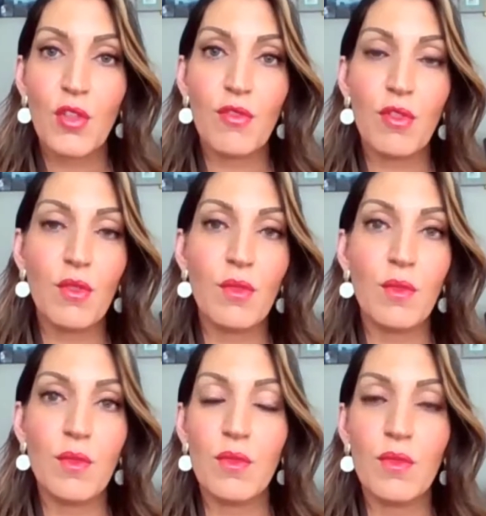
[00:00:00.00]
through
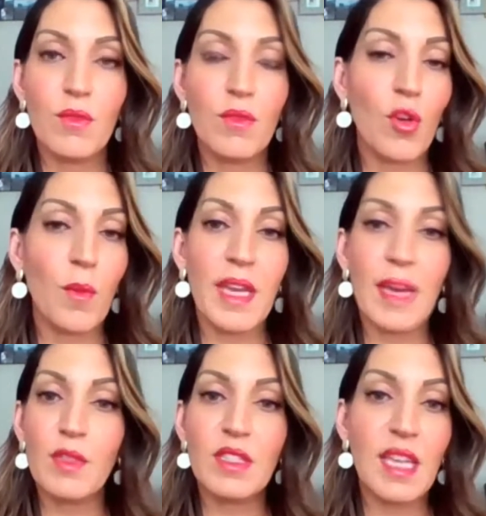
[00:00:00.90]
not being
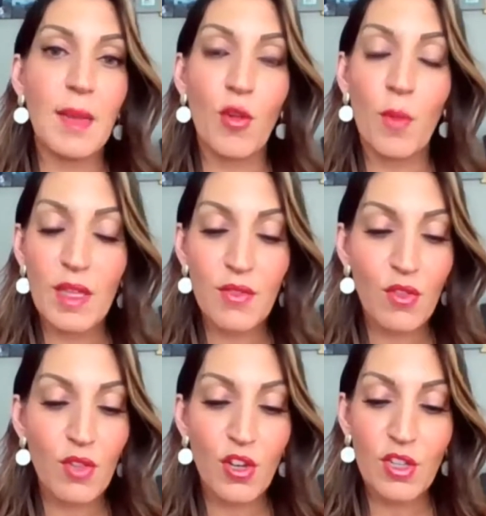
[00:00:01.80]
able to see him properly
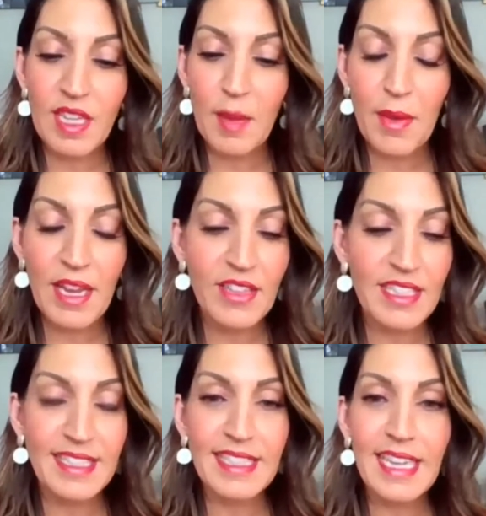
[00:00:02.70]
through the lockdown period,
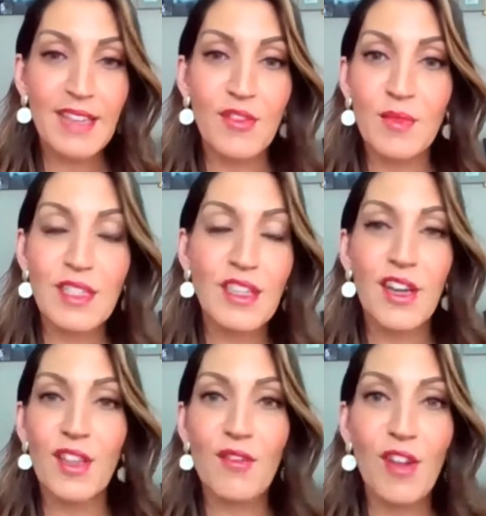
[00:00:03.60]
and singing from the
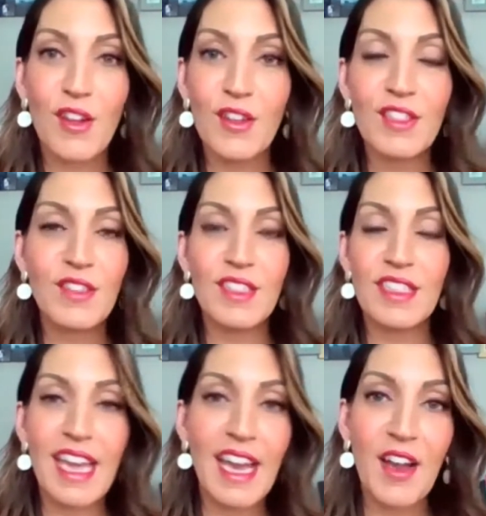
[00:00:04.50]
side of the road to
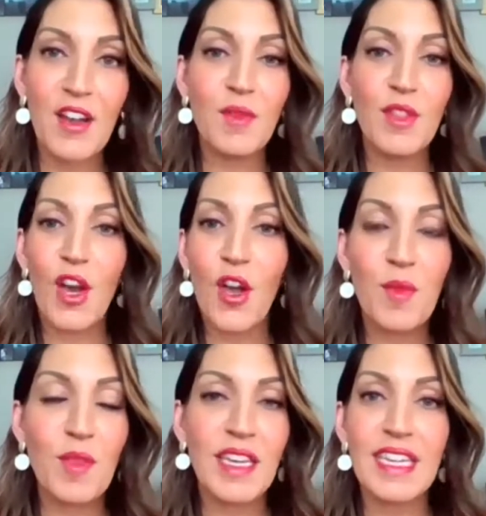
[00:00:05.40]
his care home in the
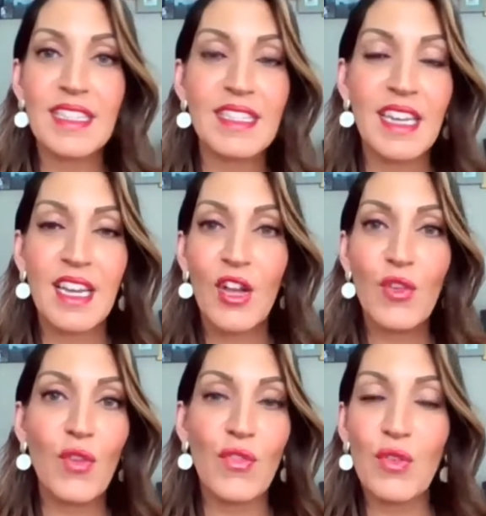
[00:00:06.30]
hope that he'd
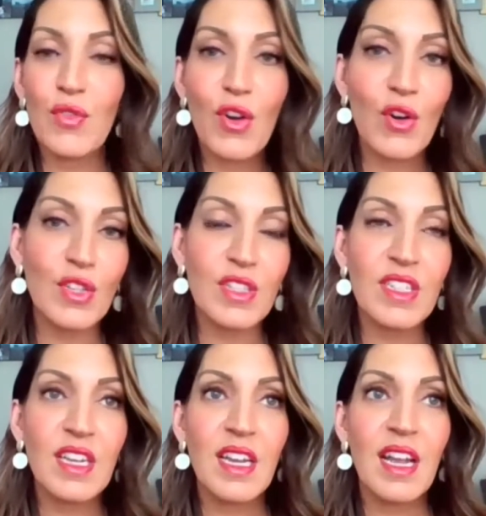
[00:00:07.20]
not feel
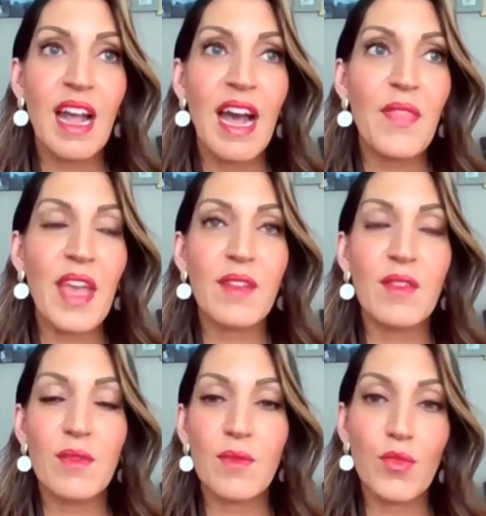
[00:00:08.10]
forgotten. And
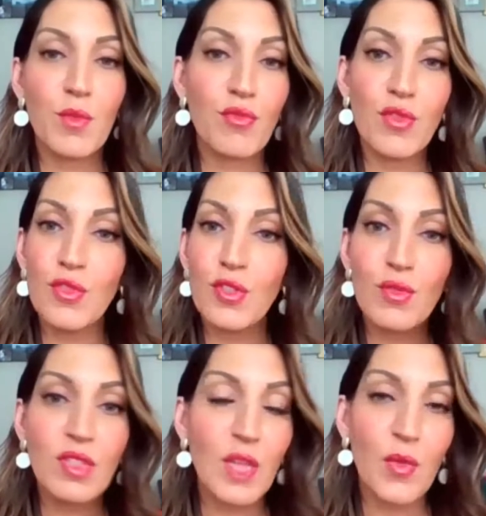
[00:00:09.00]
then the
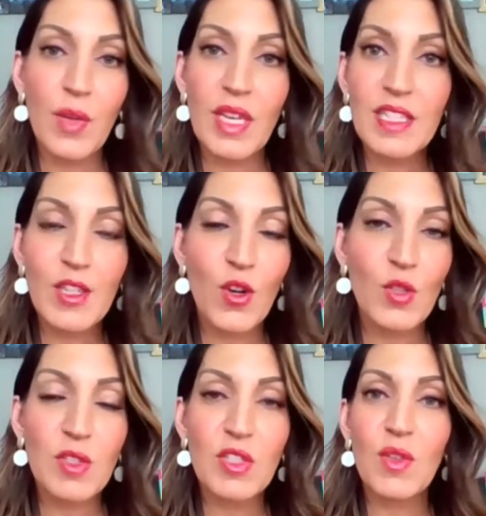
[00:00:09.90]
brutal 7 weeks in the
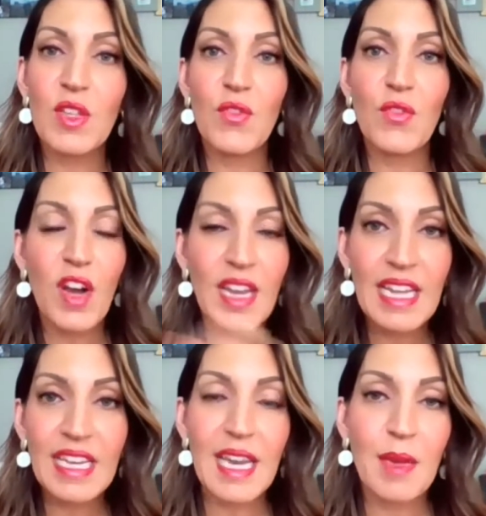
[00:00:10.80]
hospital, and then
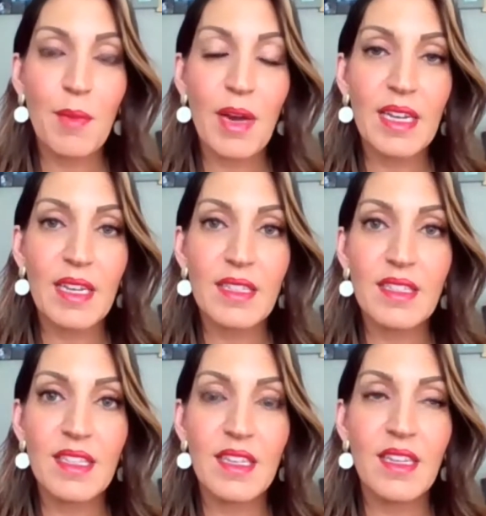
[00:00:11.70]
finally get him back
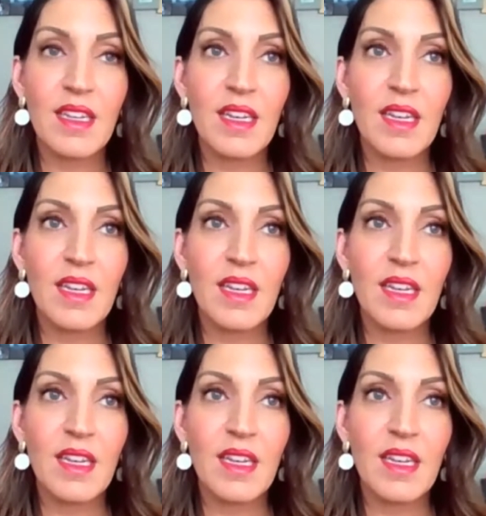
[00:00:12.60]
to